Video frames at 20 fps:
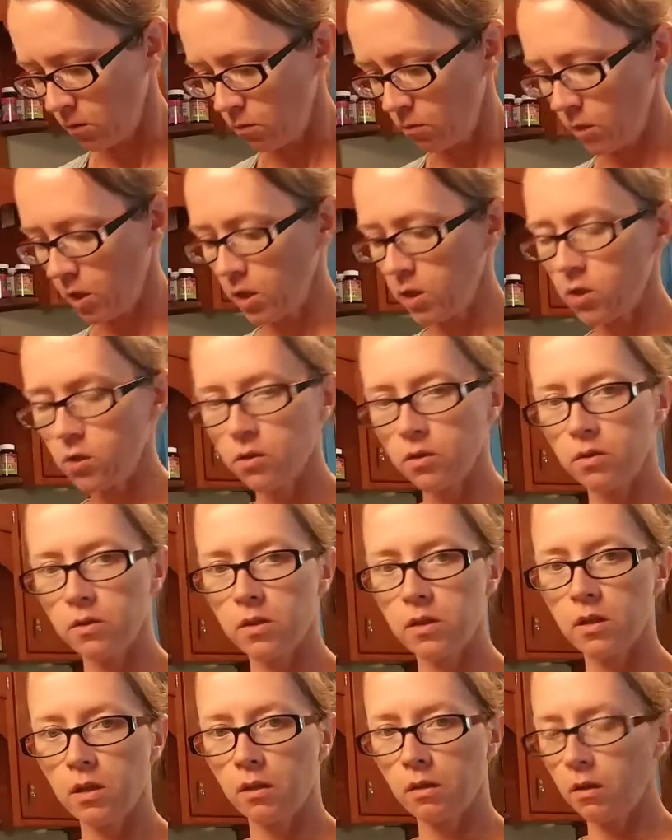Make sure there's
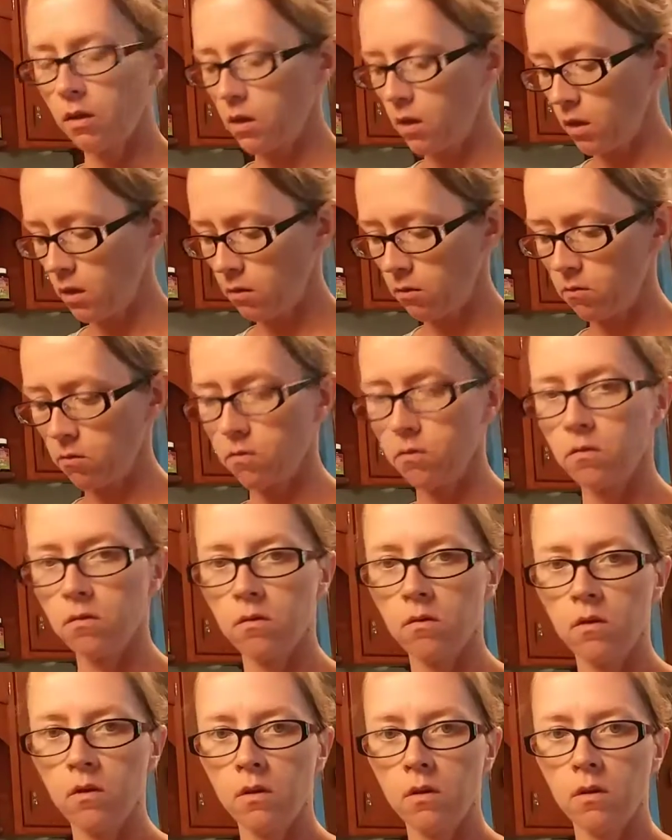nothing
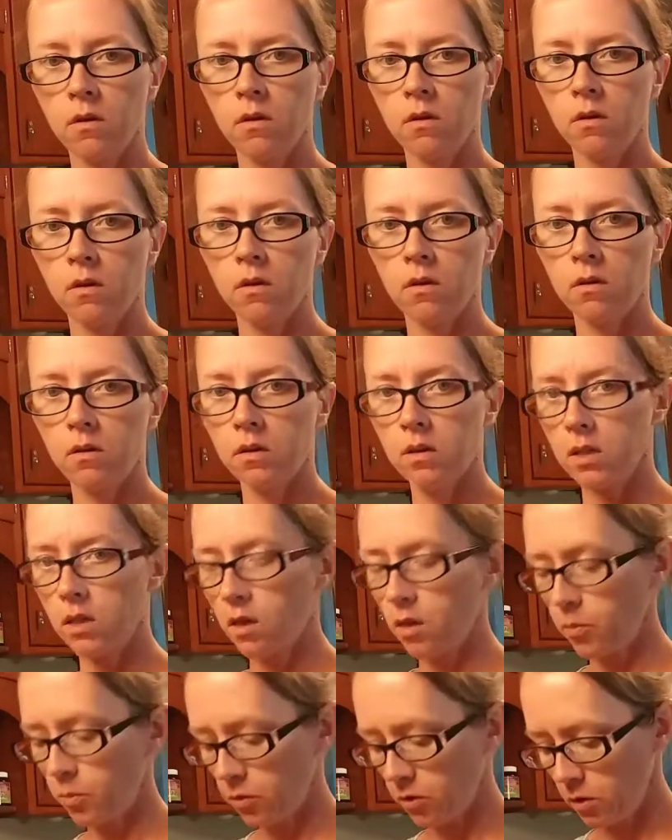on the
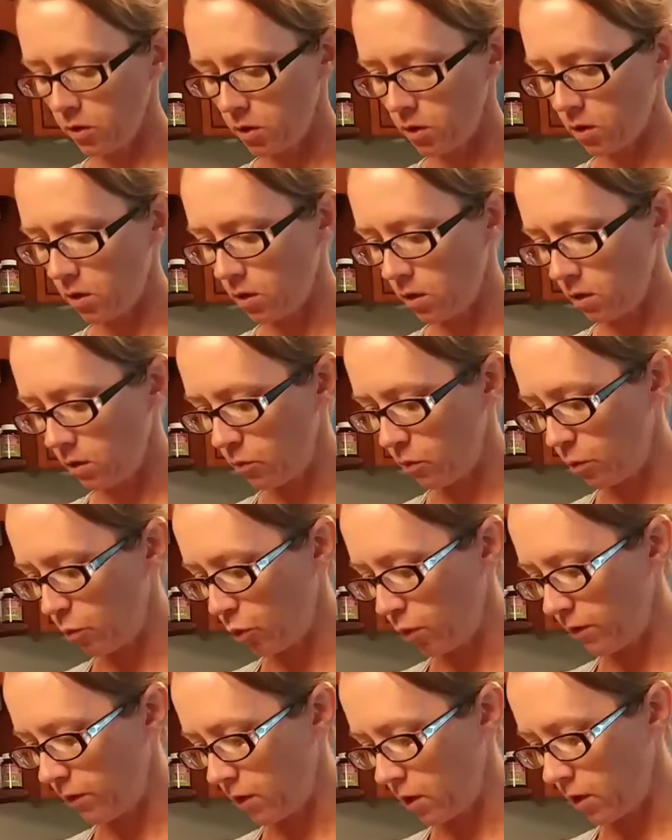top of the jar to
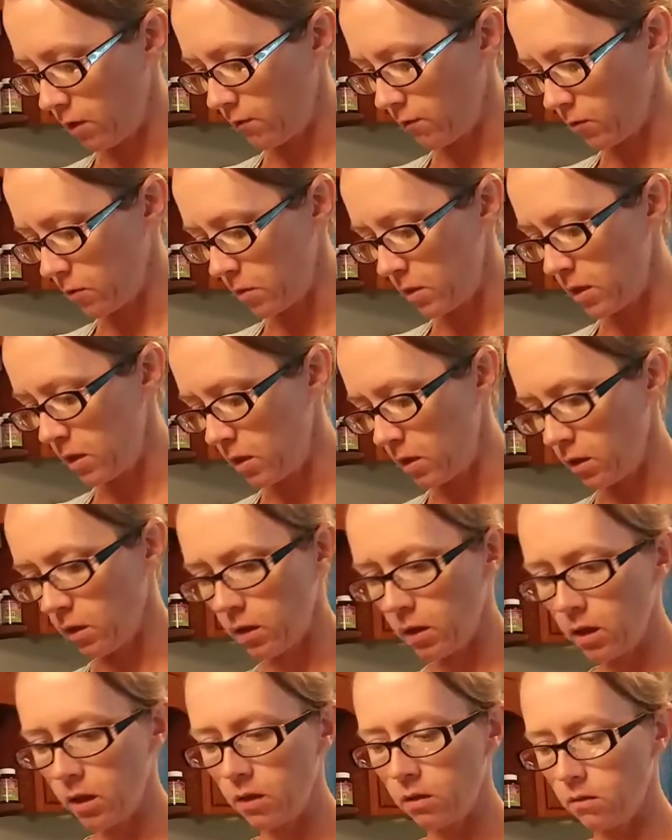prevent it from
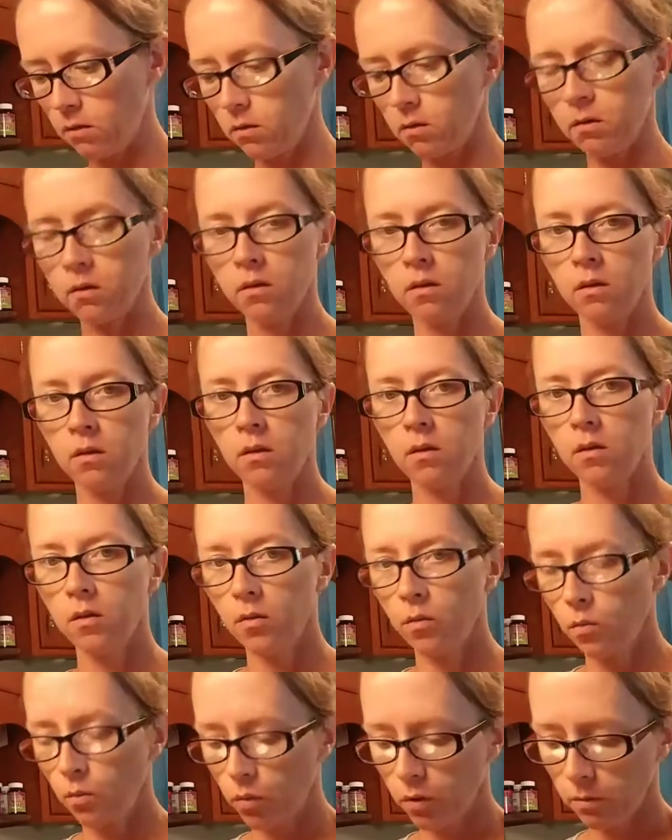sealing.
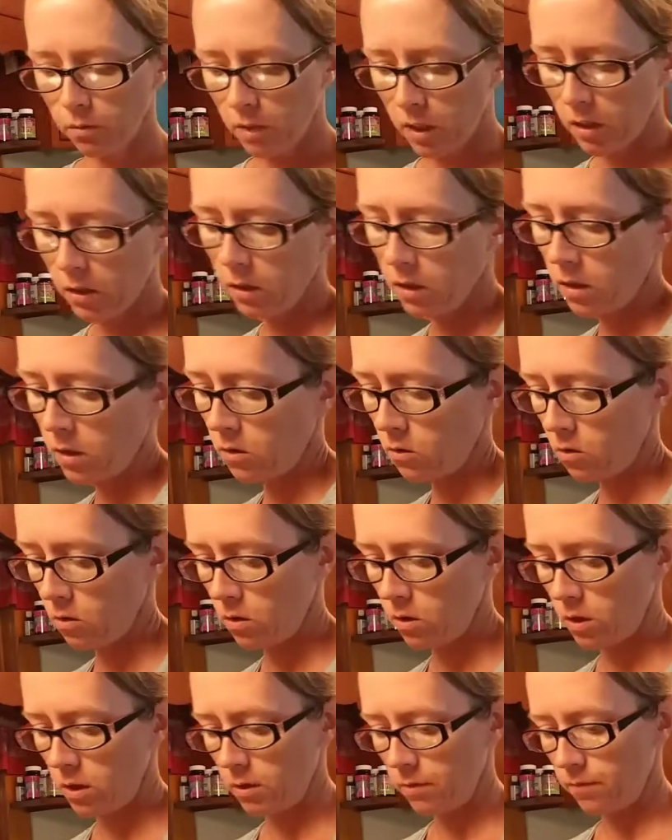Put my lid
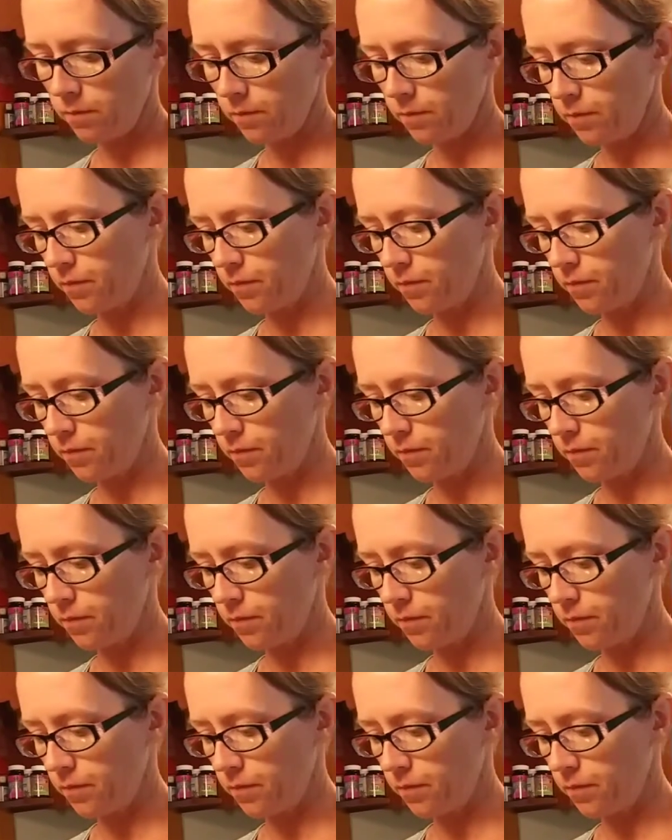on.